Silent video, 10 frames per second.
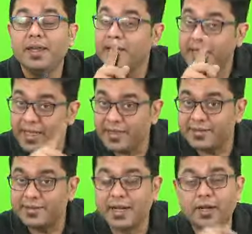
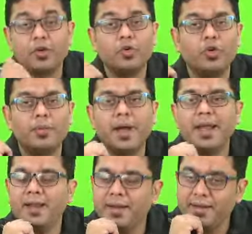is controlled
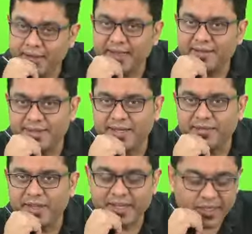by density
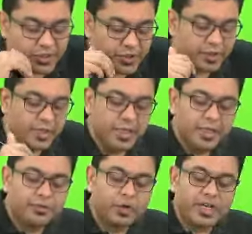variation.
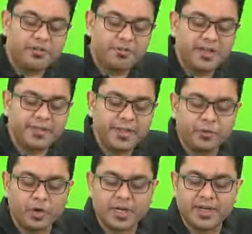So difference in
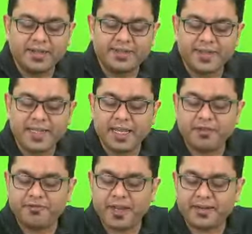water density
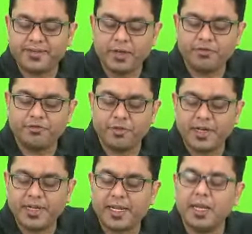affects the
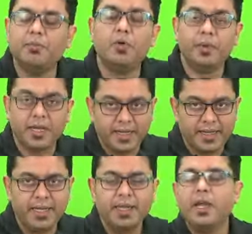vertical
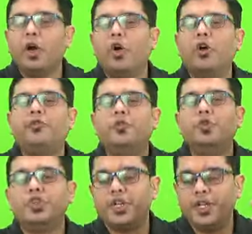mobility of
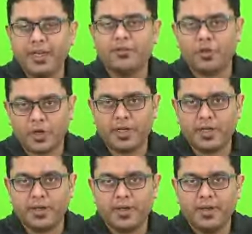oceanic water,
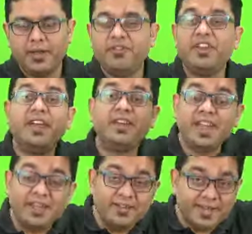where
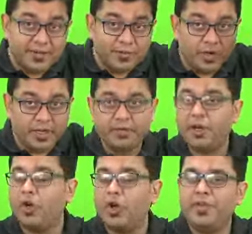denser water will
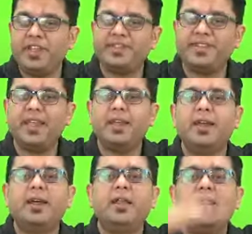always sink,
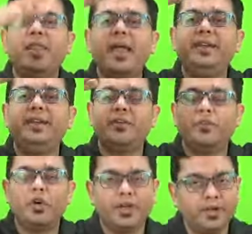lighter
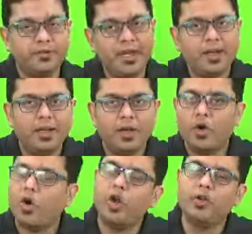water will
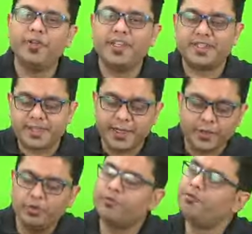always tend
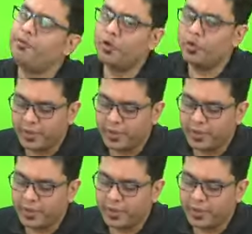to float.